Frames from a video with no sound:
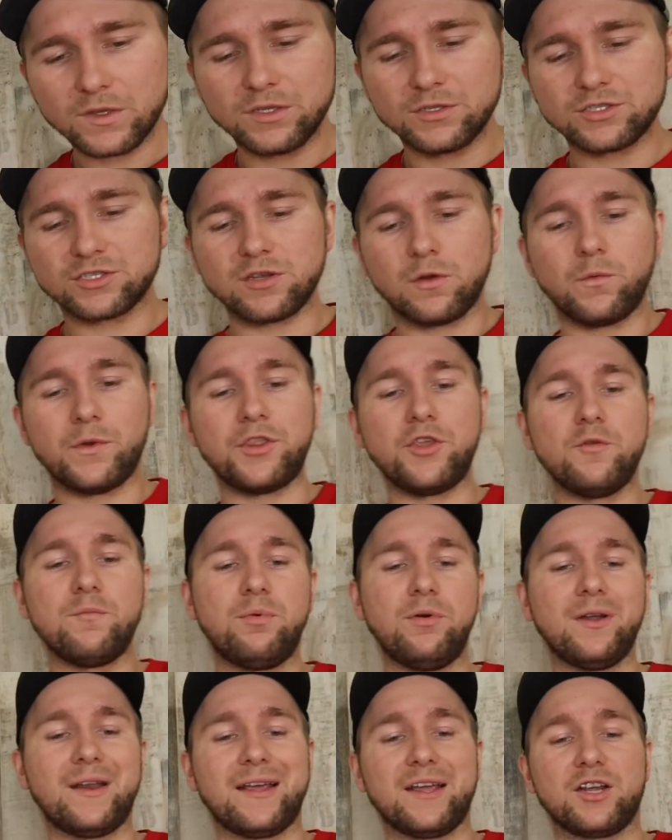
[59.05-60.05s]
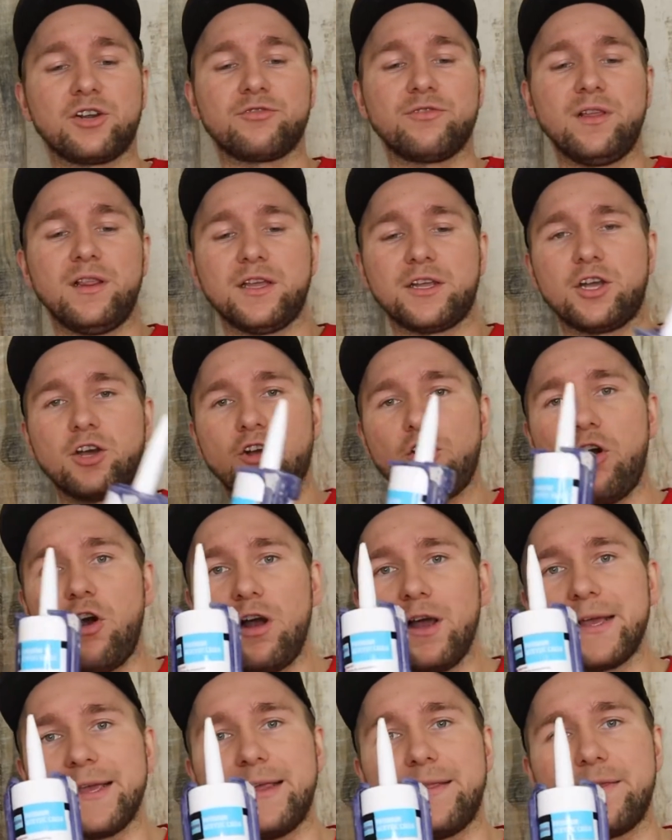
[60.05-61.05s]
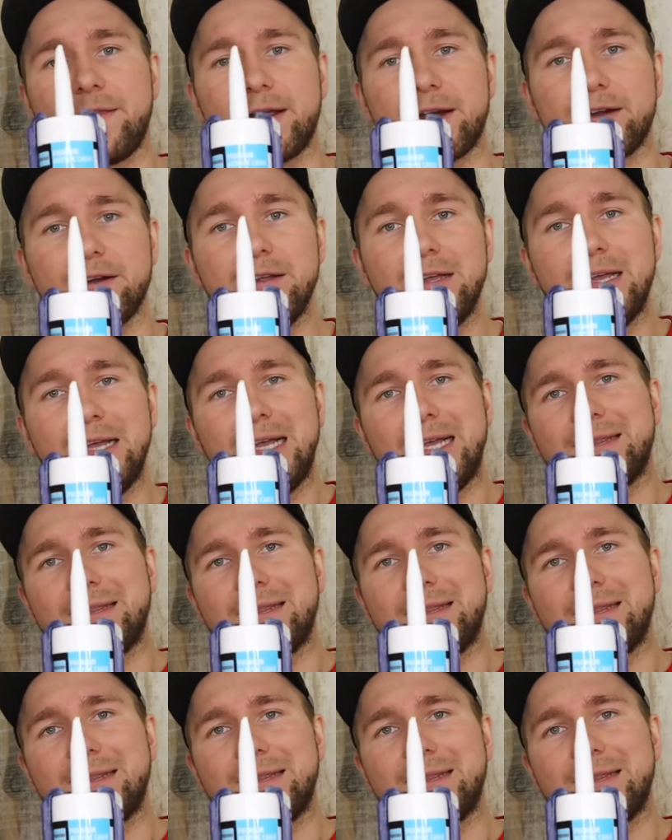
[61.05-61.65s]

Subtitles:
So when you put acrylic caulk in there,